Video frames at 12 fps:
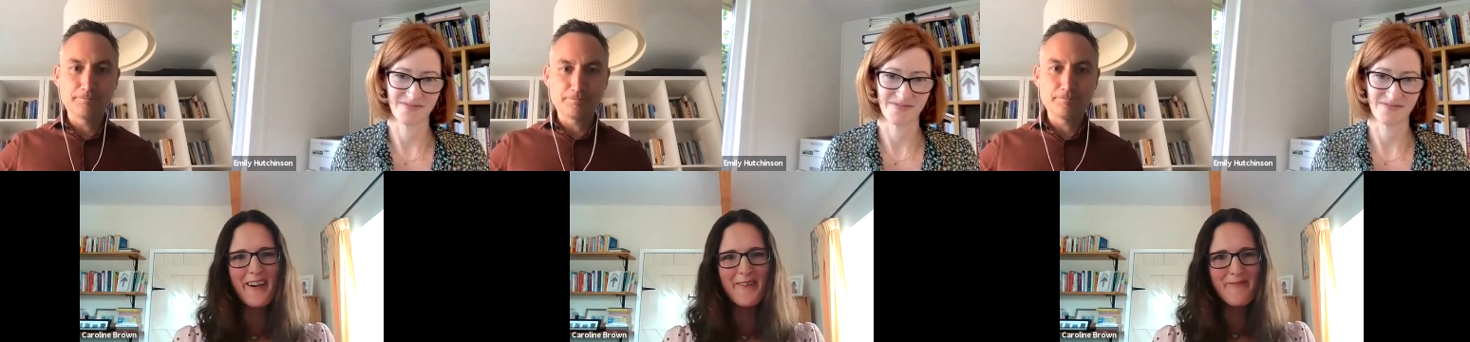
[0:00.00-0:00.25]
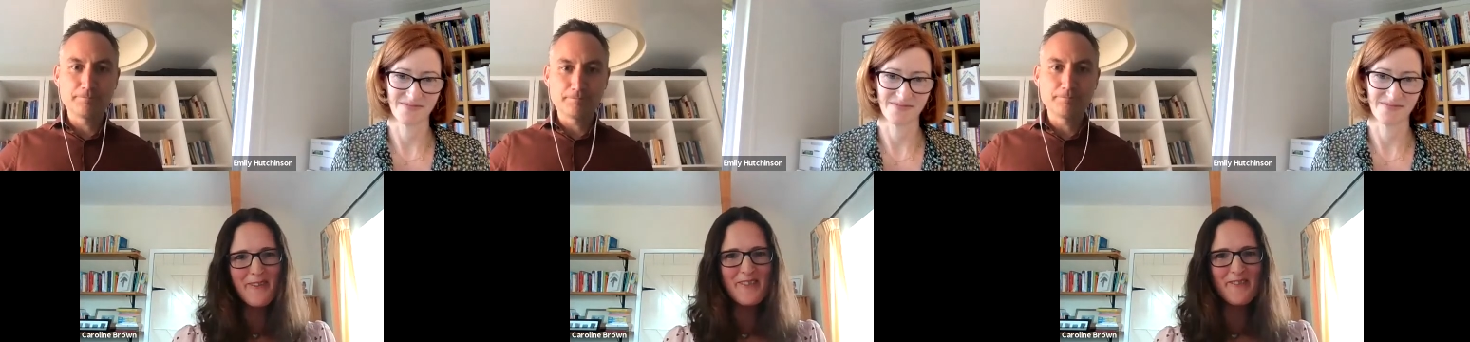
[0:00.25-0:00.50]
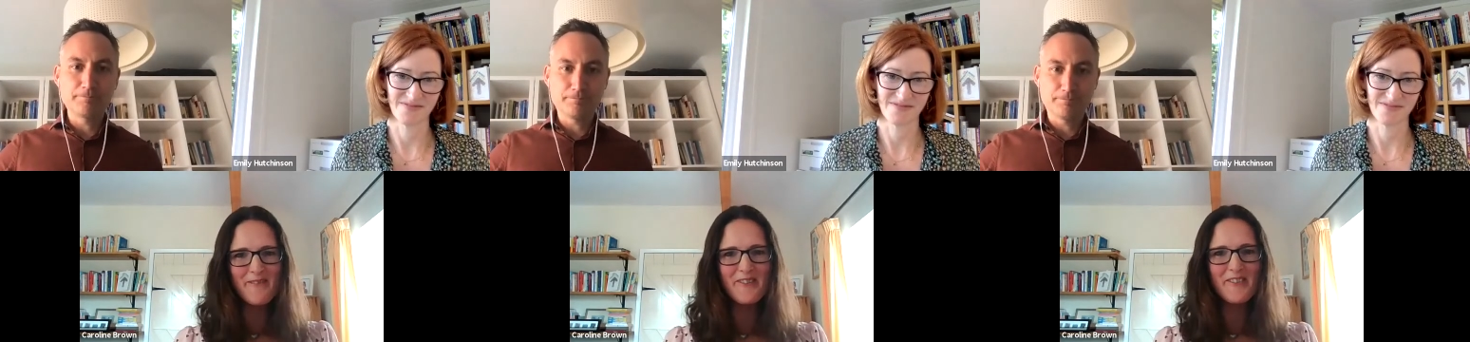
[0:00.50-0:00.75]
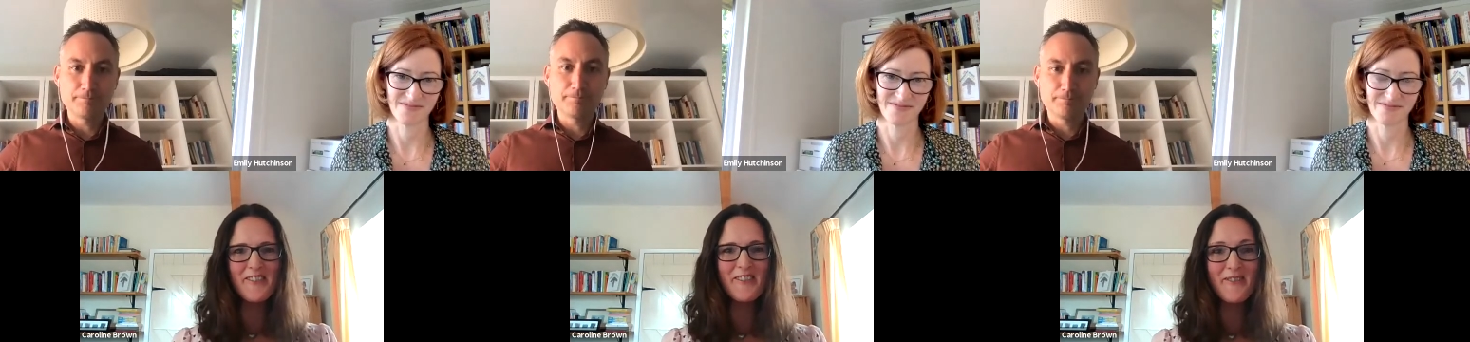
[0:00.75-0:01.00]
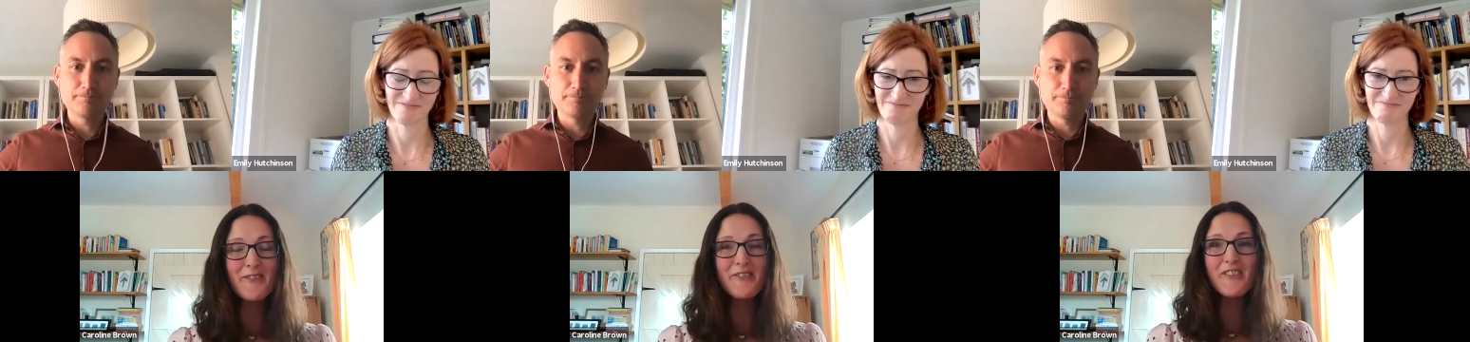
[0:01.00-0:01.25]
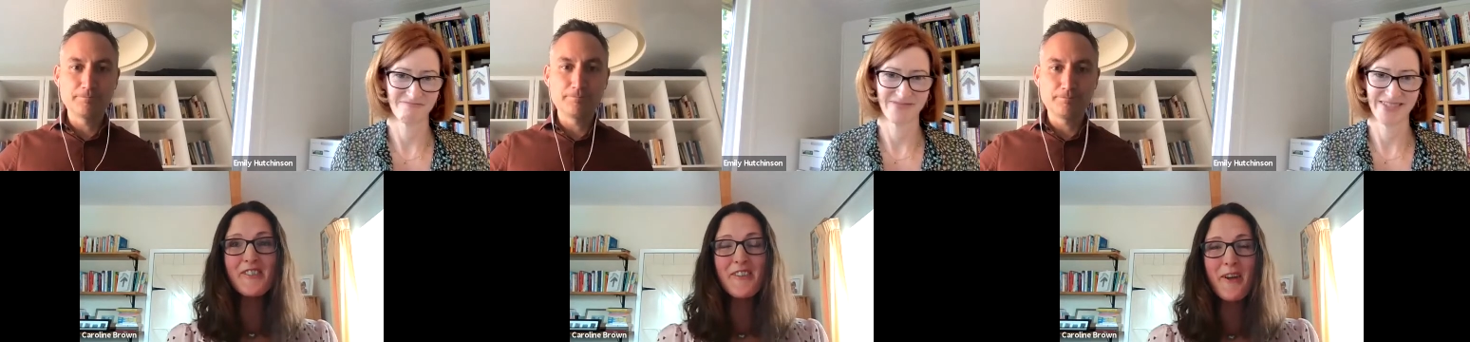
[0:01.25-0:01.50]
Speaker 1: will and what do you want to do? You
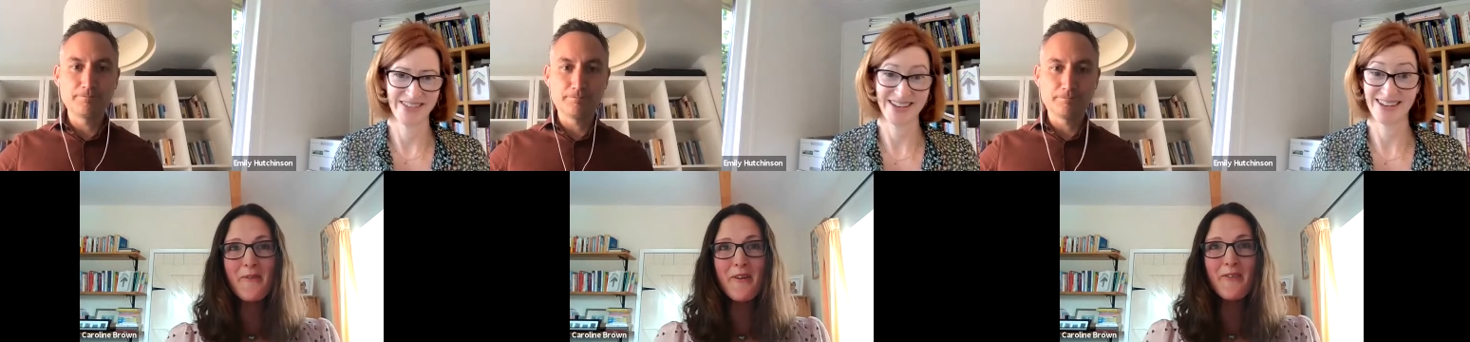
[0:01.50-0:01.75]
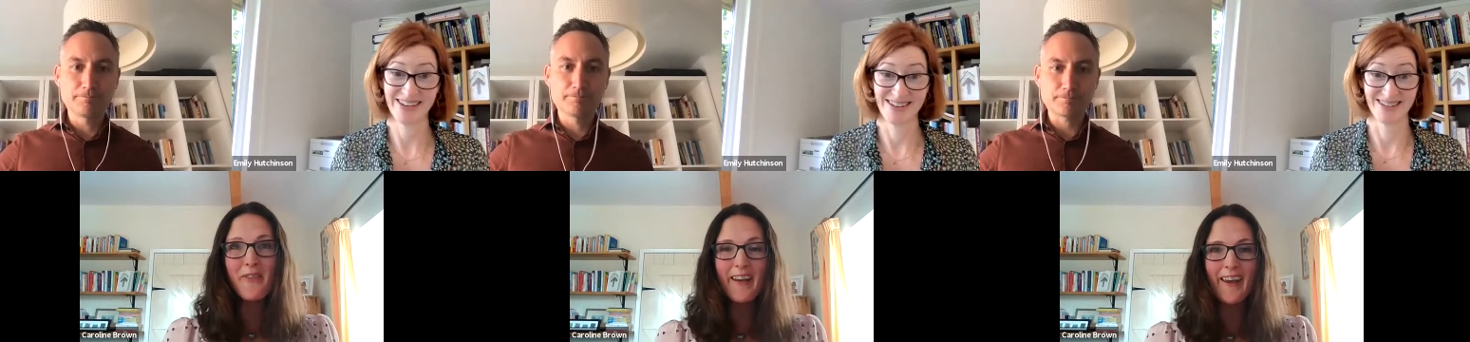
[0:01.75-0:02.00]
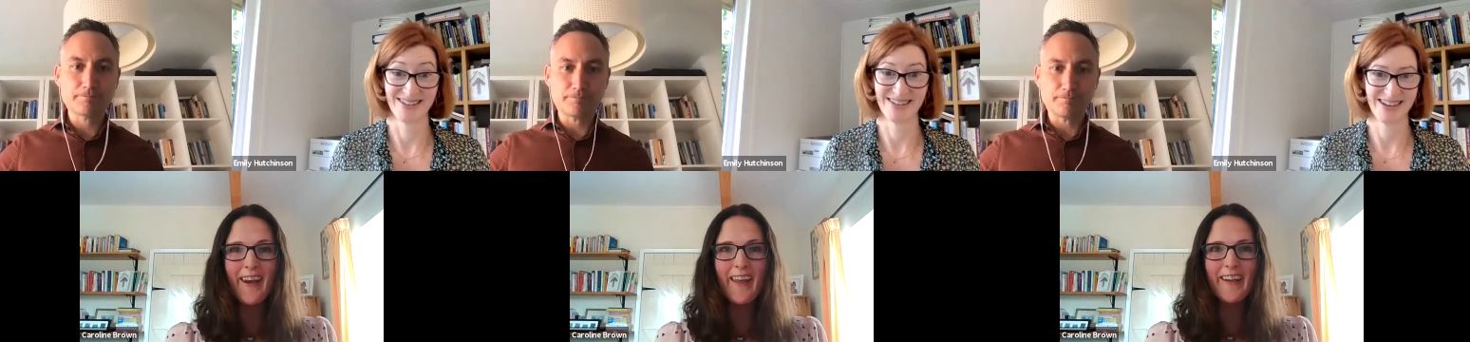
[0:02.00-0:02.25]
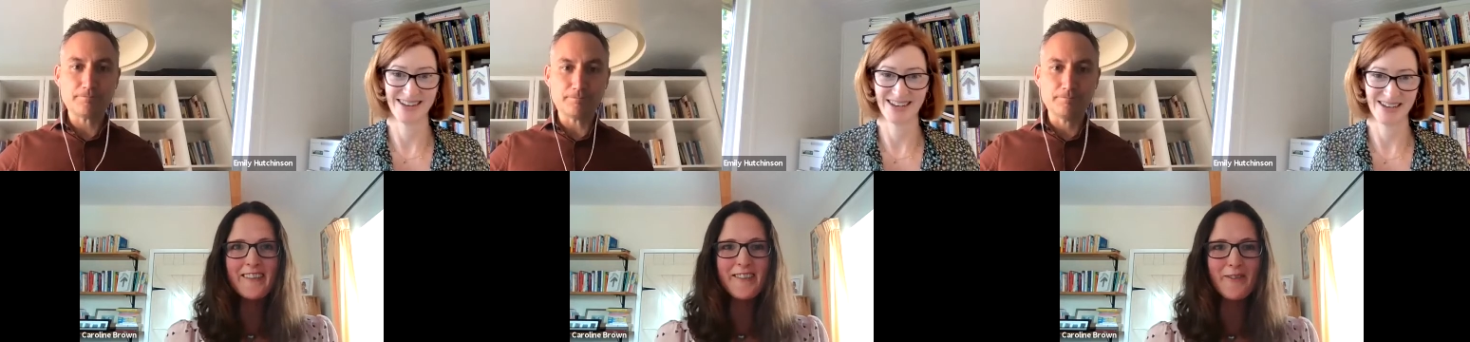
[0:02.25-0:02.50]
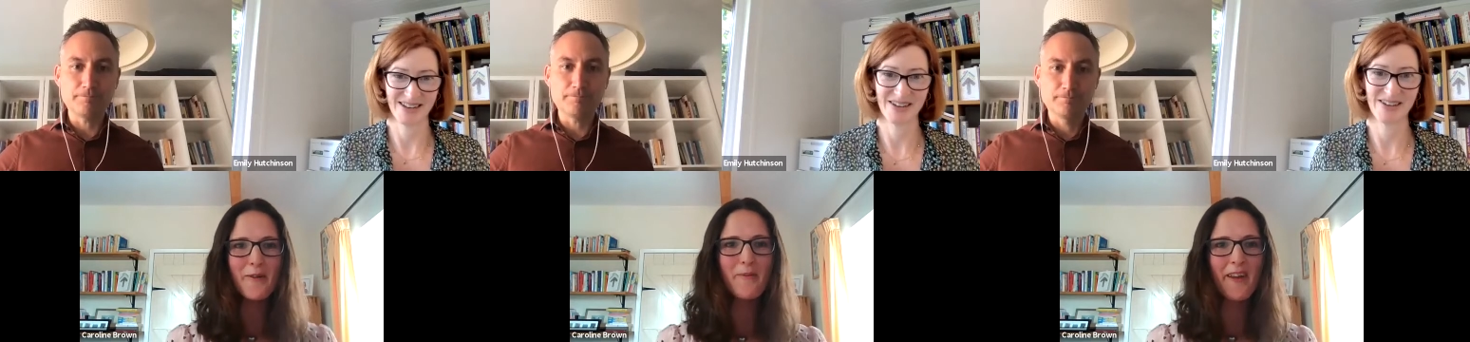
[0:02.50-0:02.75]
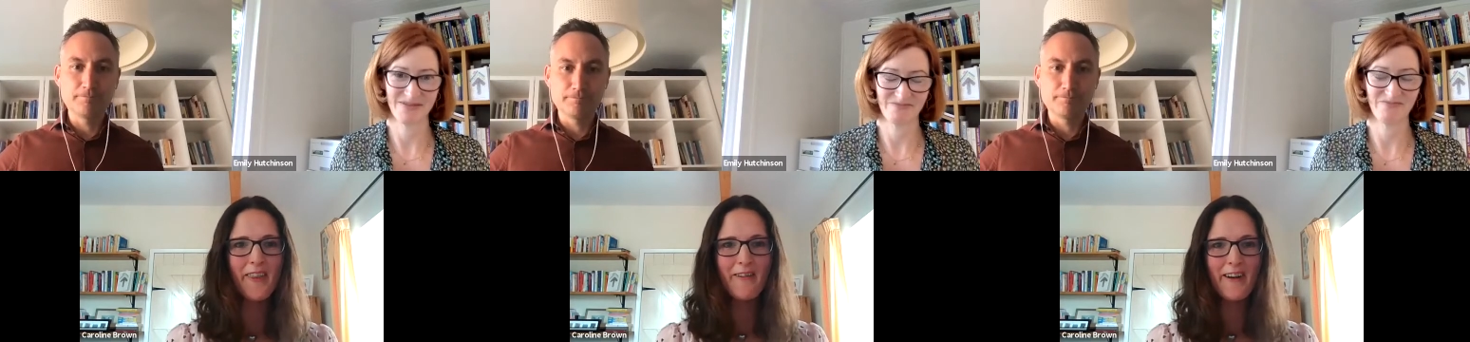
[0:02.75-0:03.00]
just know if they're connected to it
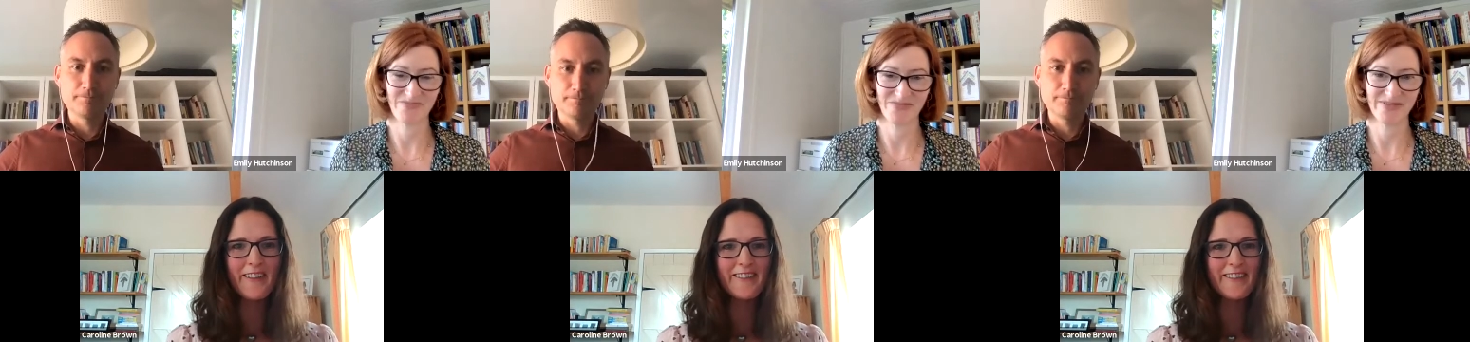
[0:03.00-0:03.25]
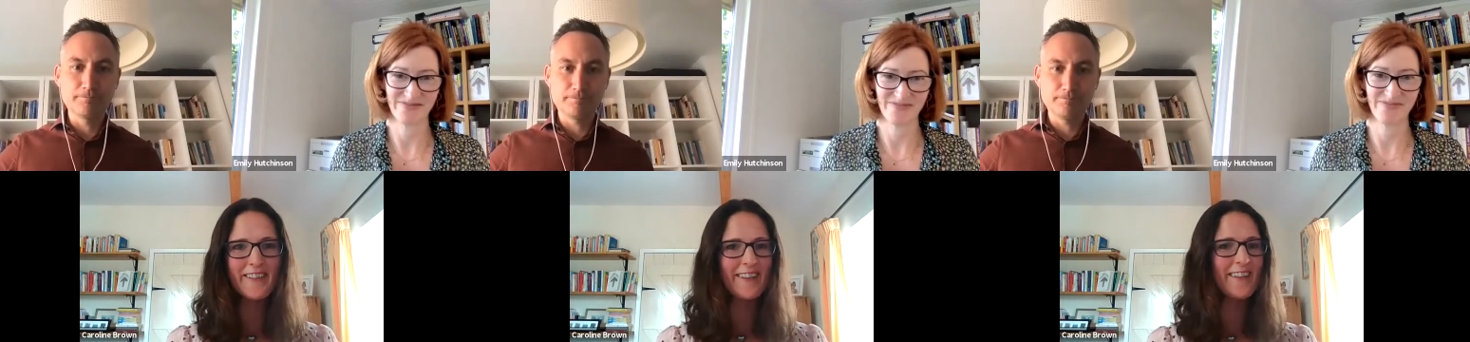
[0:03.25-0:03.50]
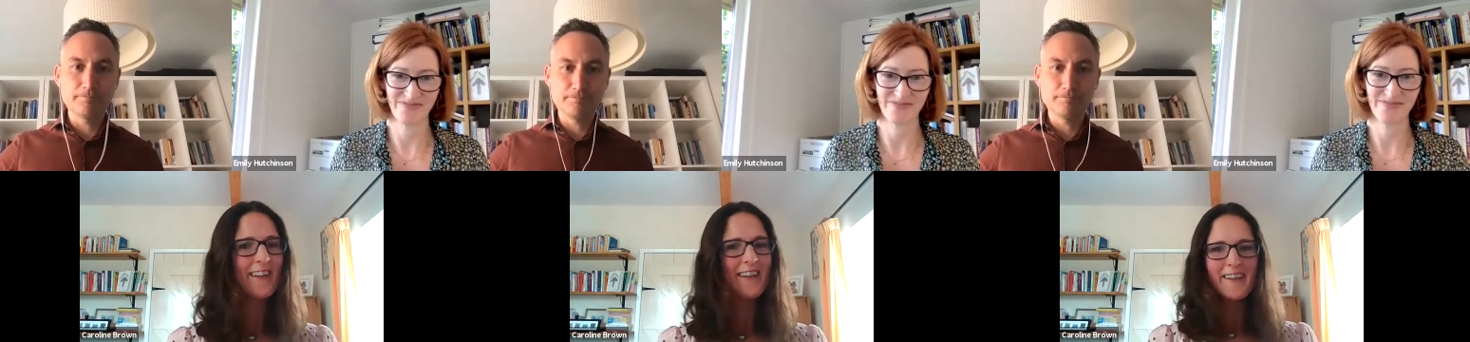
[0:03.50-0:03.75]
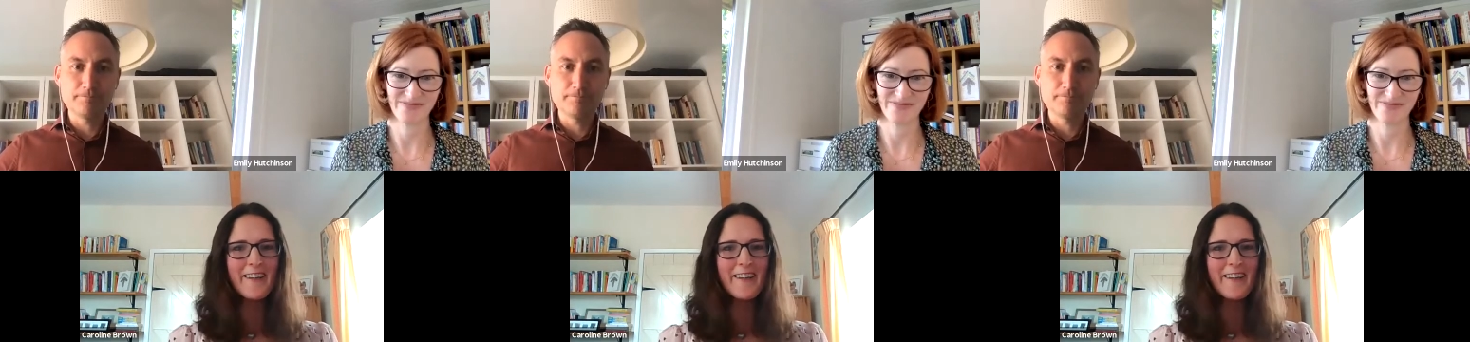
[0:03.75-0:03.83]
by their energy, mm.